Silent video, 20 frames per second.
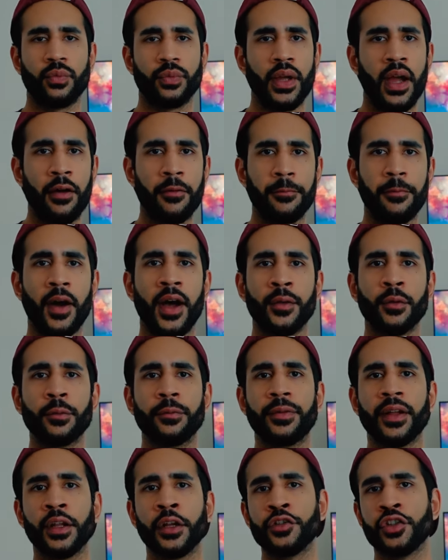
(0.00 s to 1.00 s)
our final
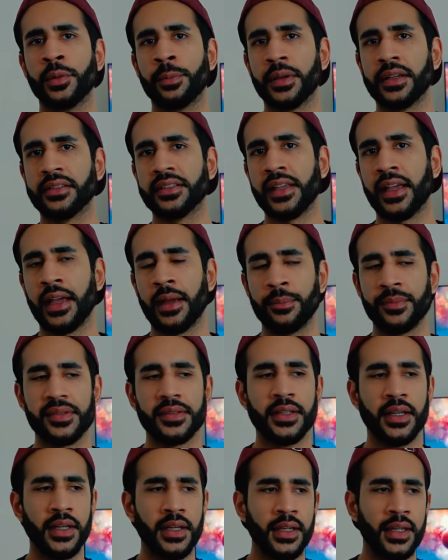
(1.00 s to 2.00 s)
fellowship
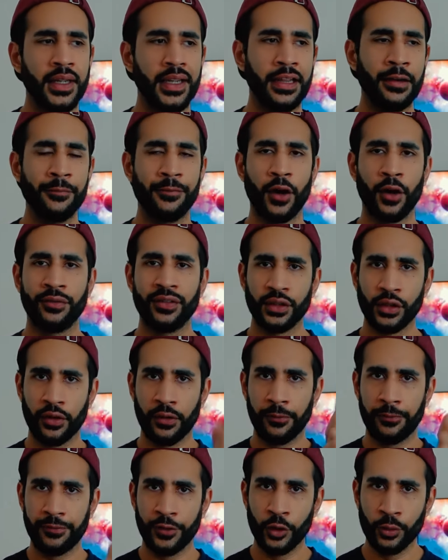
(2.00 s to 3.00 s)
exams involve a lot
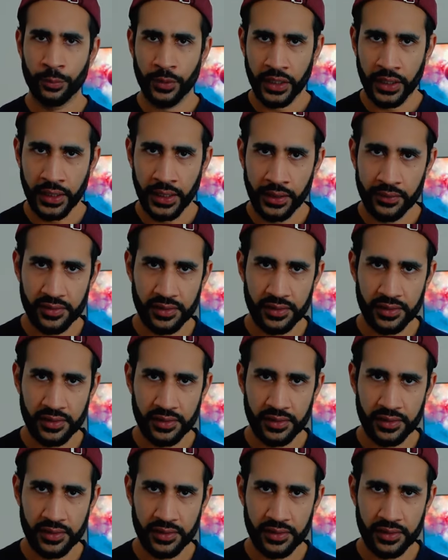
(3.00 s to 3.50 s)
of film reading.